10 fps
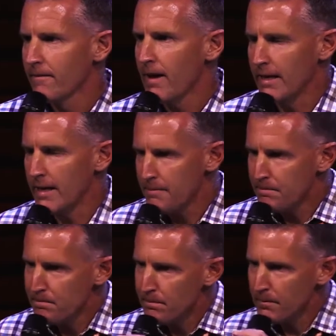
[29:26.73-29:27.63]
And he
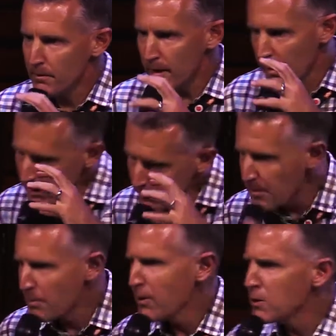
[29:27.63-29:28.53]

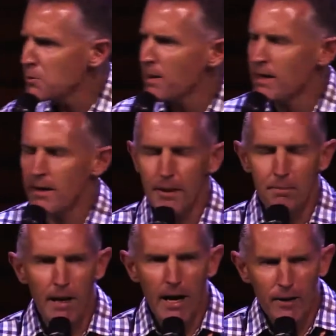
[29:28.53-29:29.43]
rebukes Peter,
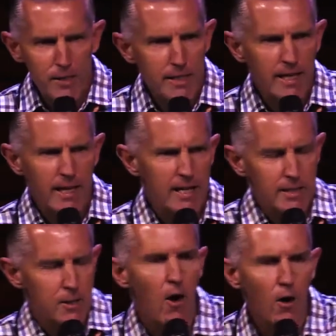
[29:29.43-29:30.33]
but I don't see it as
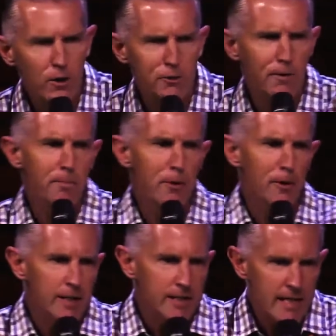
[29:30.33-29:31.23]
this harsh rebuke.
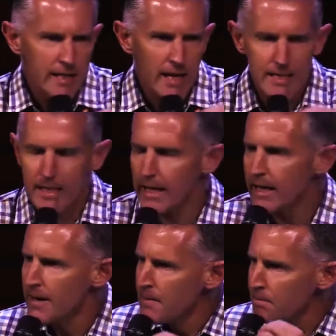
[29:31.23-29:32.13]
I see it as like,
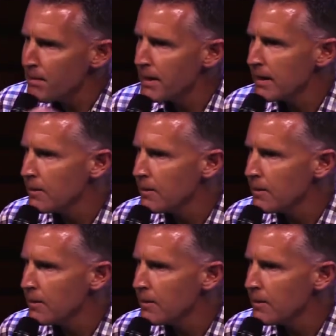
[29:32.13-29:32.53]
Peter,